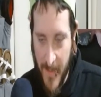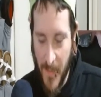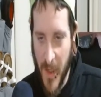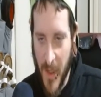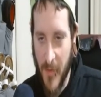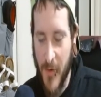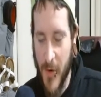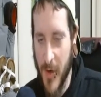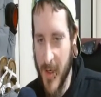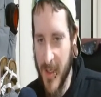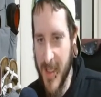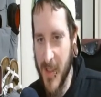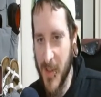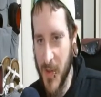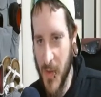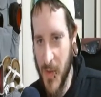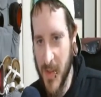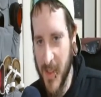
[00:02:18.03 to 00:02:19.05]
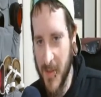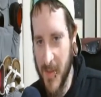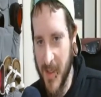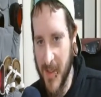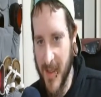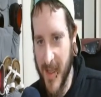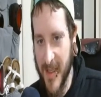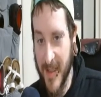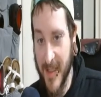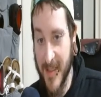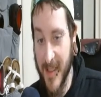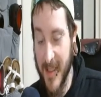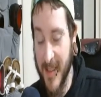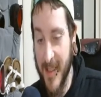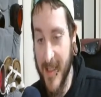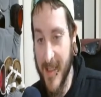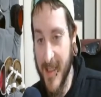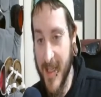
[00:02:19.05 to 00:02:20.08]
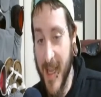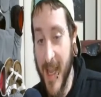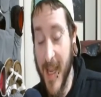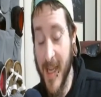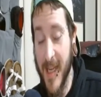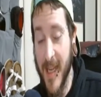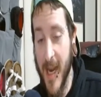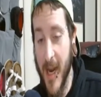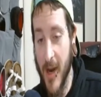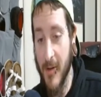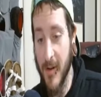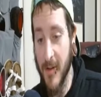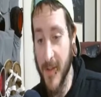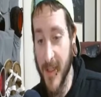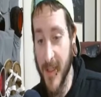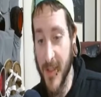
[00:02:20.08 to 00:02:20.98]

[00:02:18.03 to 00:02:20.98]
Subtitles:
If you're gonna do something like this, at least take care of it,